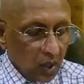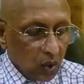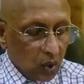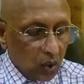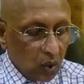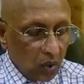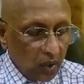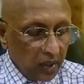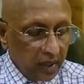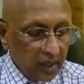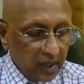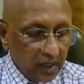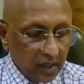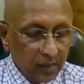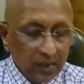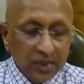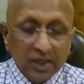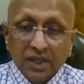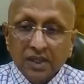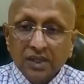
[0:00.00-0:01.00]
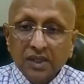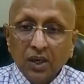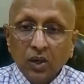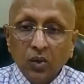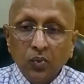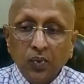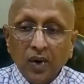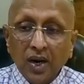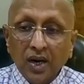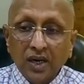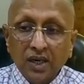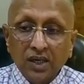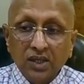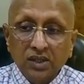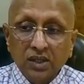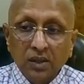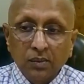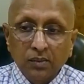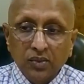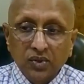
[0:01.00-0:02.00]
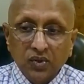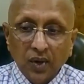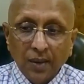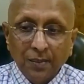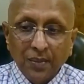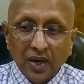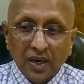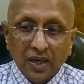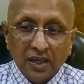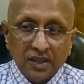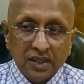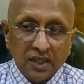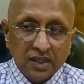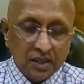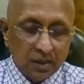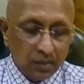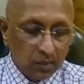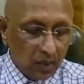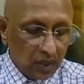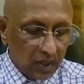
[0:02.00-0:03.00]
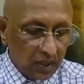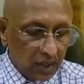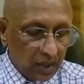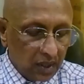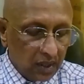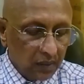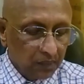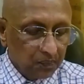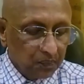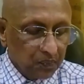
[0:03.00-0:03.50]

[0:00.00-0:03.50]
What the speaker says: Culinary manje swayapakacha sambandhi.